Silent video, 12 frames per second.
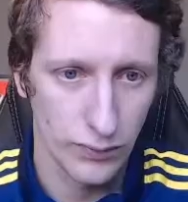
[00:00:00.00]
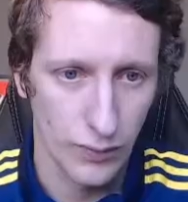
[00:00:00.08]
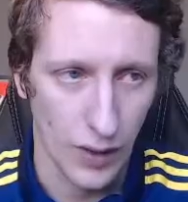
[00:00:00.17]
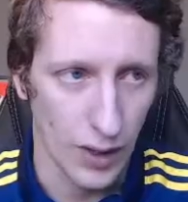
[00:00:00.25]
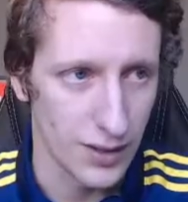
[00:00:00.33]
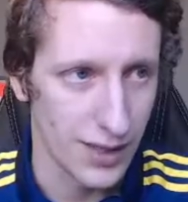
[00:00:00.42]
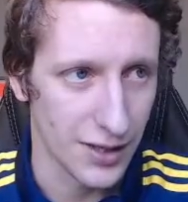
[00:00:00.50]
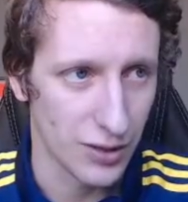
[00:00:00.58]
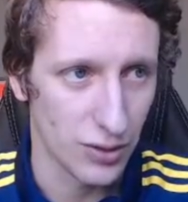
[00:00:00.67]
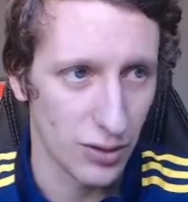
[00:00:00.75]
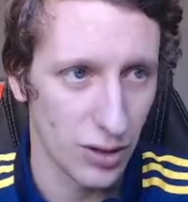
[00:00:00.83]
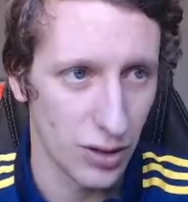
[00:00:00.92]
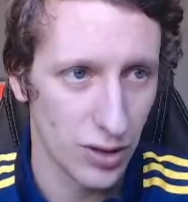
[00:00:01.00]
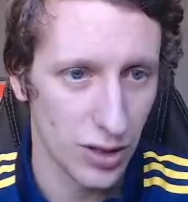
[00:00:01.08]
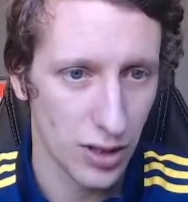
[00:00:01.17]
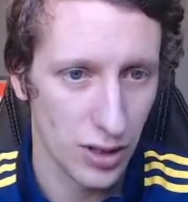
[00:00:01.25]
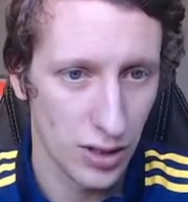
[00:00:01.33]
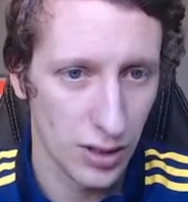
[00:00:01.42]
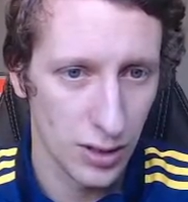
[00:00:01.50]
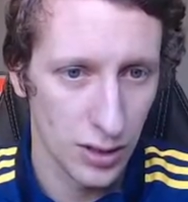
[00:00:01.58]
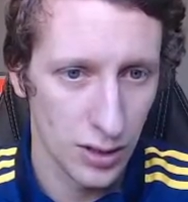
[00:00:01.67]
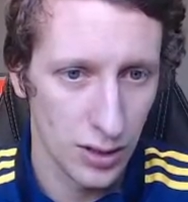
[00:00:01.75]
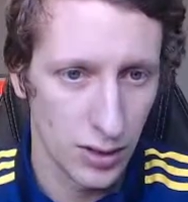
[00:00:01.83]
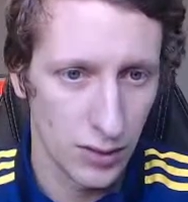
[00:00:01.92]
He's had a good look.
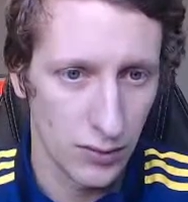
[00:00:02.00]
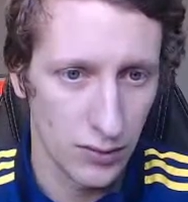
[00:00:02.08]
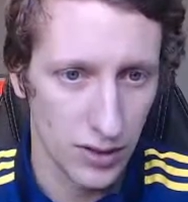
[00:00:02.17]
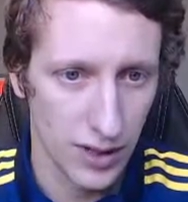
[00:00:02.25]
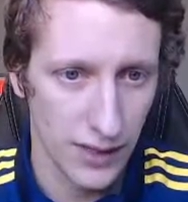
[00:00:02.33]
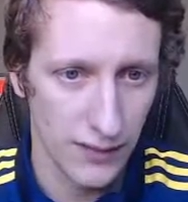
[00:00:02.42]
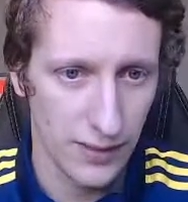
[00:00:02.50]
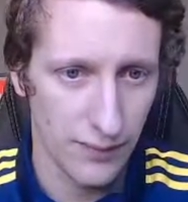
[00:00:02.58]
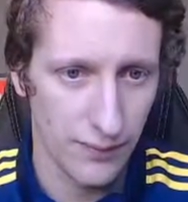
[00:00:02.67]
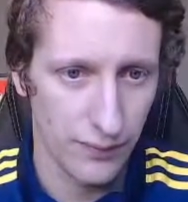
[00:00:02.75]
What's he given?